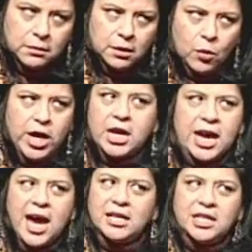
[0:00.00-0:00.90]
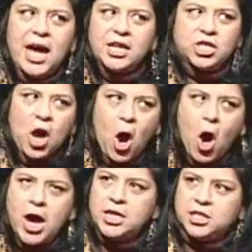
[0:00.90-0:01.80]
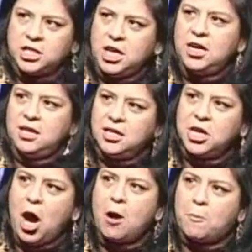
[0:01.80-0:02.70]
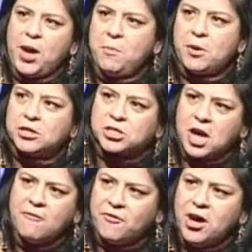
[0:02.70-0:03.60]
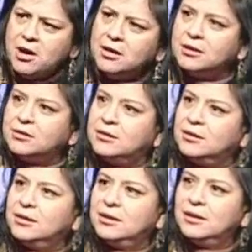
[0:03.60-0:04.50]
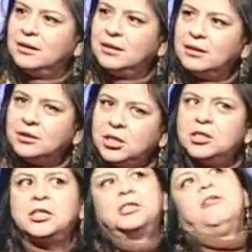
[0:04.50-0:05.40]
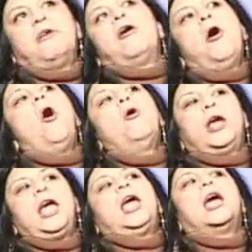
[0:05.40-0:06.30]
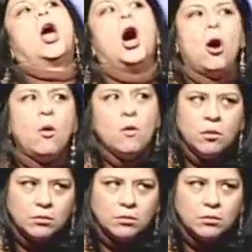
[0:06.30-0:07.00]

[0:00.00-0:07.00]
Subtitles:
We can't take joy in seeing these young people suffer just because of our own ego.